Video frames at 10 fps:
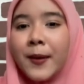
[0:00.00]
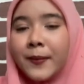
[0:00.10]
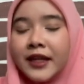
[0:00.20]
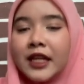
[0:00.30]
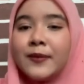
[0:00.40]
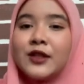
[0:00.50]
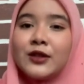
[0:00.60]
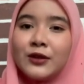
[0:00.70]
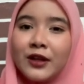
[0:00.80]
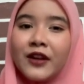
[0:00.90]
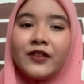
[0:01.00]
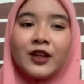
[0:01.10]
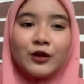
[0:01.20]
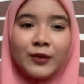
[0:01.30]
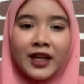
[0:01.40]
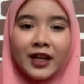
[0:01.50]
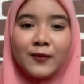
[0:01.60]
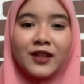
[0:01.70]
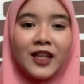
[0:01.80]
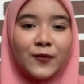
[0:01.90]
My name is Nur Afika Humaira
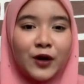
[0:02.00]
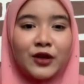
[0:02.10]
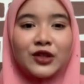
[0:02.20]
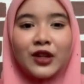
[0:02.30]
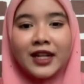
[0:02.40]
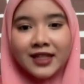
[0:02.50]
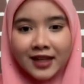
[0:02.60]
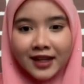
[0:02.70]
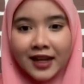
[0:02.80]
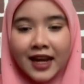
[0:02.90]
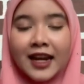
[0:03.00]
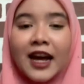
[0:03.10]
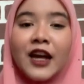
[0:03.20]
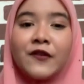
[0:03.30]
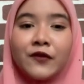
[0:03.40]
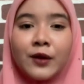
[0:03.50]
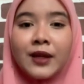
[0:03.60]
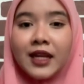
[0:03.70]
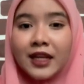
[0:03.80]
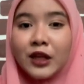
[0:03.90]
binti Muhammad Zulhasnan and I am from
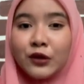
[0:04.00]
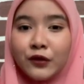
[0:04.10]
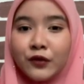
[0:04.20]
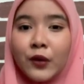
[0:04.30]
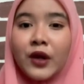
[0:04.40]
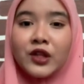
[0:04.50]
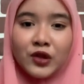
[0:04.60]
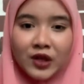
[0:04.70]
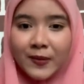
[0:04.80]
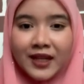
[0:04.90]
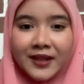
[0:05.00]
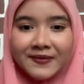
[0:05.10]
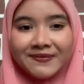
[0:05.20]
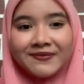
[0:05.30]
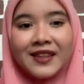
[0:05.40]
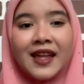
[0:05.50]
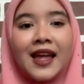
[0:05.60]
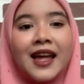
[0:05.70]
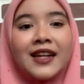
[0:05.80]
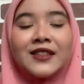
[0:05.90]
EDU550.
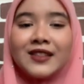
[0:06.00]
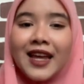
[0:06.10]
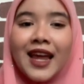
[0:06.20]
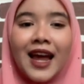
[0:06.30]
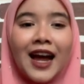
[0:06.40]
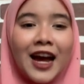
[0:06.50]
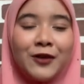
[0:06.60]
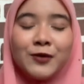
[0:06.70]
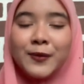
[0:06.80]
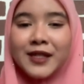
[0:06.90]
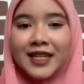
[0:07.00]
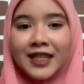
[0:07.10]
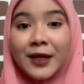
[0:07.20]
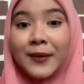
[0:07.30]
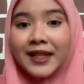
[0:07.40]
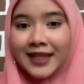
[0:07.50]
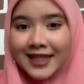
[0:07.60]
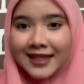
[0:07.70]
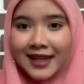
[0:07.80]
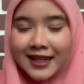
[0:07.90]
Today, I will be presenting my
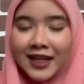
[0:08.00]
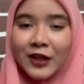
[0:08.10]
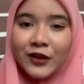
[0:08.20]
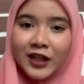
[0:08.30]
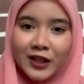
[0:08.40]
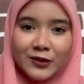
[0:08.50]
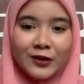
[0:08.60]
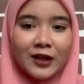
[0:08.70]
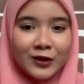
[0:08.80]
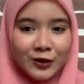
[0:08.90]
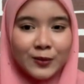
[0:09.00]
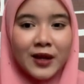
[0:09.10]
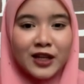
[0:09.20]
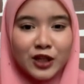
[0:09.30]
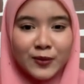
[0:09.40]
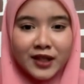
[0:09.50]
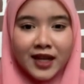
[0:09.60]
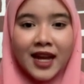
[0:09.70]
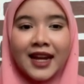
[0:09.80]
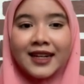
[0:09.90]
case study in regards to classroom management.
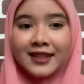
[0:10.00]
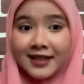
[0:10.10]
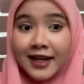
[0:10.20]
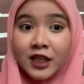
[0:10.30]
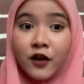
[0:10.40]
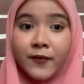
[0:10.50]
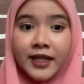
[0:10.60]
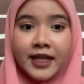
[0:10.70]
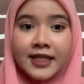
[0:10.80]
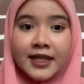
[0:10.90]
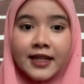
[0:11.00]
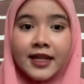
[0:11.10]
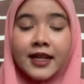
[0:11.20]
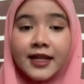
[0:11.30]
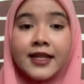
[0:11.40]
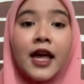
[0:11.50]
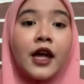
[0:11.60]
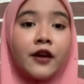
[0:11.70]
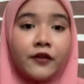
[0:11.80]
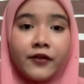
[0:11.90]
The title of my case study is
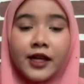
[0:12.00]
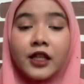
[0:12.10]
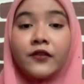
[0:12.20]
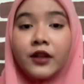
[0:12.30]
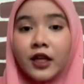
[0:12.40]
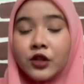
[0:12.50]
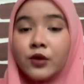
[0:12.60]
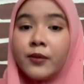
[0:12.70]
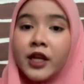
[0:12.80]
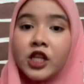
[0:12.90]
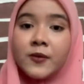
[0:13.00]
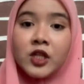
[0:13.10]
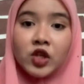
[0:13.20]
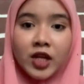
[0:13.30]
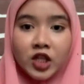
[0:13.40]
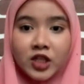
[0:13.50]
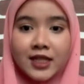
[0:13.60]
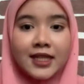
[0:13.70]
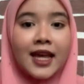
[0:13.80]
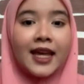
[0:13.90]
Effective Classroom Management
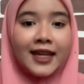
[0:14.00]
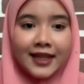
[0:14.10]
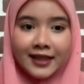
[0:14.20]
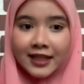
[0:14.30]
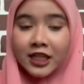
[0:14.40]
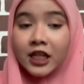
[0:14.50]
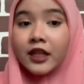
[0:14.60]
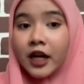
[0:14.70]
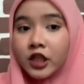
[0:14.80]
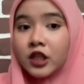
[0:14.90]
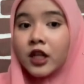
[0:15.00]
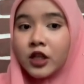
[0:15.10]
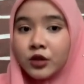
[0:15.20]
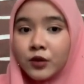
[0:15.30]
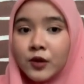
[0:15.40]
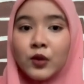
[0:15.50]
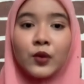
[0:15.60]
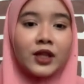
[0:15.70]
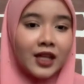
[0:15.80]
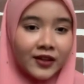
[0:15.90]
Strategies in Teaching Large Classrooms
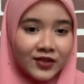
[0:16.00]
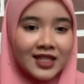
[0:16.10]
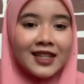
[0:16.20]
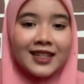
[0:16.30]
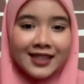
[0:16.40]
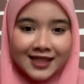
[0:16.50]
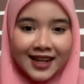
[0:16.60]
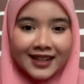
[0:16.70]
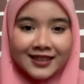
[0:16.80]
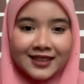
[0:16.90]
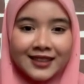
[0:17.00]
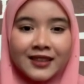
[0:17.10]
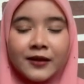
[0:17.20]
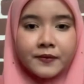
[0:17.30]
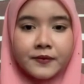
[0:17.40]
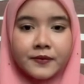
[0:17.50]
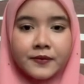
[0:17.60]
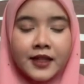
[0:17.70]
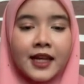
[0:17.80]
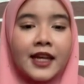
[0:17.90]
with Diverse Learning Styles.
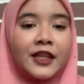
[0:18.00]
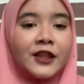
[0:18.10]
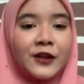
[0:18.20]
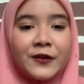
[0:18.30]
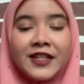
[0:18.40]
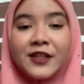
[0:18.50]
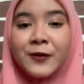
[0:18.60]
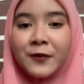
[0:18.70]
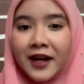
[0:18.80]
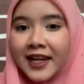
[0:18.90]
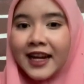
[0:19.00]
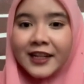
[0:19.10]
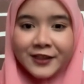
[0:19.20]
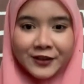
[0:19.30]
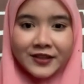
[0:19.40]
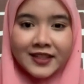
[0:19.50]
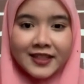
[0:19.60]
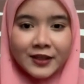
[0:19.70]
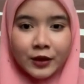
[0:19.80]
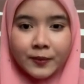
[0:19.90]
The reason why I chose this
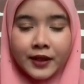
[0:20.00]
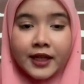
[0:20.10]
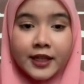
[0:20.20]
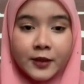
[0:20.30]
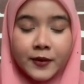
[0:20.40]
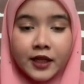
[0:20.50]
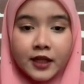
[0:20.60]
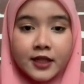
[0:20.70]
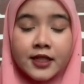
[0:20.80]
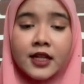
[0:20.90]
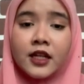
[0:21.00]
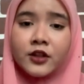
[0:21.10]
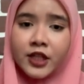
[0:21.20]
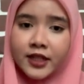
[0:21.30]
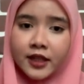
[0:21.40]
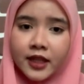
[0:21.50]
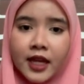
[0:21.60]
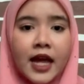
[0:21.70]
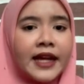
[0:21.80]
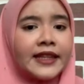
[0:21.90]
topic is because recently,
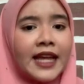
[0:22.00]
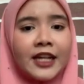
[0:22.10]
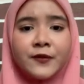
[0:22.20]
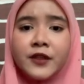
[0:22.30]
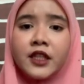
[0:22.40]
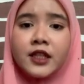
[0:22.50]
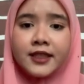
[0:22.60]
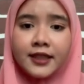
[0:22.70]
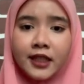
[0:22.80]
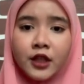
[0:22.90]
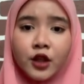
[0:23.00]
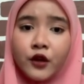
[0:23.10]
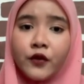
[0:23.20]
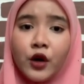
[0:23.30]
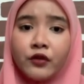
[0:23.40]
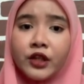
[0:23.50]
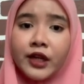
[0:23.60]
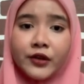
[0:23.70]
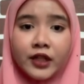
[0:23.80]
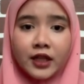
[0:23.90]
there has been a concern of
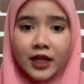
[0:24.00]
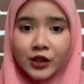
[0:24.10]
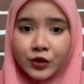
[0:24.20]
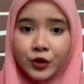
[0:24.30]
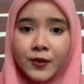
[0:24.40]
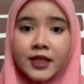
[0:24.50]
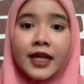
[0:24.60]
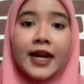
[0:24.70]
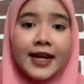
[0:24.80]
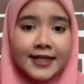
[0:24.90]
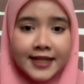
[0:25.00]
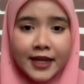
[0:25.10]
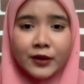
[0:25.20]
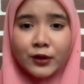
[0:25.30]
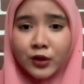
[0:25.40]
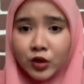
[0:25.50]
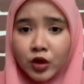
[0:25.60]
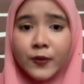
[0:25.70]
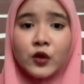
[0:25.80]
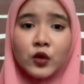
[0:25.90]
overcrowding classrooms that are set to
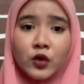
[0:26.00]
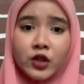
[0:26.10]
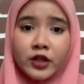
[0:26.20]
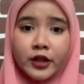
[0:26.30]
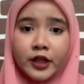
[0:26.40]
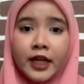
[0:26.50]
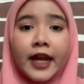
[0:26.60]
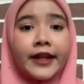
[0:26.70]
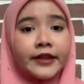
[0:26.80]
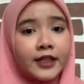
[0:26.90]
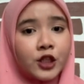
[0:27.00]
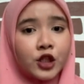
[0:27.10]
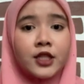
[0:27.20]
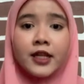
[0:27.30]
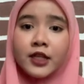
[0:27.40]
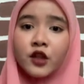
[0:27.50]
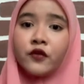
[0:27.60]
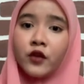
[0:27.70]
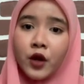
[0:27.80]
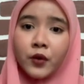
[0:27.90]
disrupt students' learning and teachers' lesson
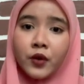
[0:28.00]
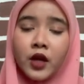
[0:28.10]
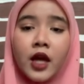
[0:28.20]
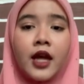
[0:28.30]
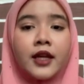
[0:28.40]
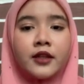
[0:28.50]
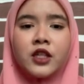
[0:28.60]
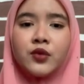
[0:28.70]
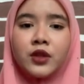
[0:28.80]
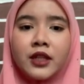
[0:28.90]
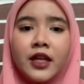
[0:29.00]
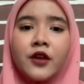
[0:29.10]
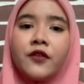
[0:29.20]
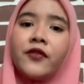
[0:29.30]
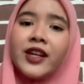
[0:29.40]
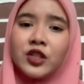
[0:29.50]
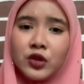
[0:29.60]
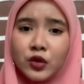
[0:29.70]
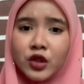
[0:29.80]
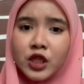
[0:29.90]
flow. This will then affect
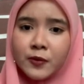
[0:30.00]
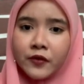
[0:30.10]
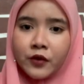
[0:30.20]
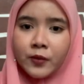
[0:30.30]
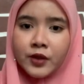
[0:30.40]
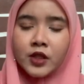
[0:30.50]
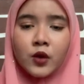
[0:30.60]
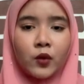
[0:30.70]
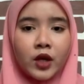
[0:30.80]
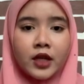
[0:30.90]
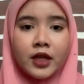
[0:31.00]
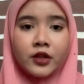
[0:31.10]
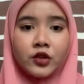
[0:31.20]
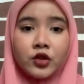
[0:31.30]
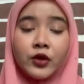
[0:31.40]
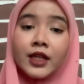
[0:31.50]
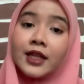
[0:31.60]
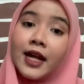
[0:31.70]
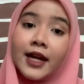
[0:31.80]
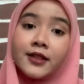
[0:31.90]
students' performance, whether it is during
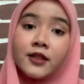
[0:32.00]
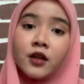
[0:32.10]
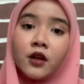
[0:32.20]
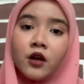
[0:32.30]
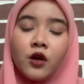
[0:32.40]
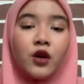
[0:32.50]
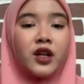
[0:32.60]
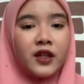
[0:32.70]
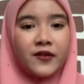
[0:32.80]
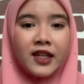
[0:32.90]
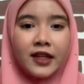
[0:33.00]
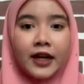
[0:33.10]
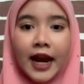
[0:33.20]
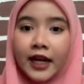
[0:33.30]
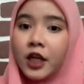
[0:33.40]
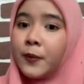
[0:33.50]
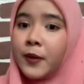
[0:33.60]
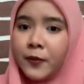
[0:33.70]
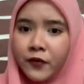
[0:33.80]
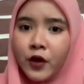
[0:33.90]
class or even in their academic
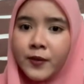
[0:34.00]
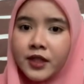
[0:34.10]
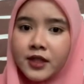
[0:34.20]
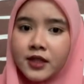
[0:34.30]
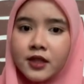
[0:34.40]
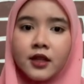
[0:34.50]
performance.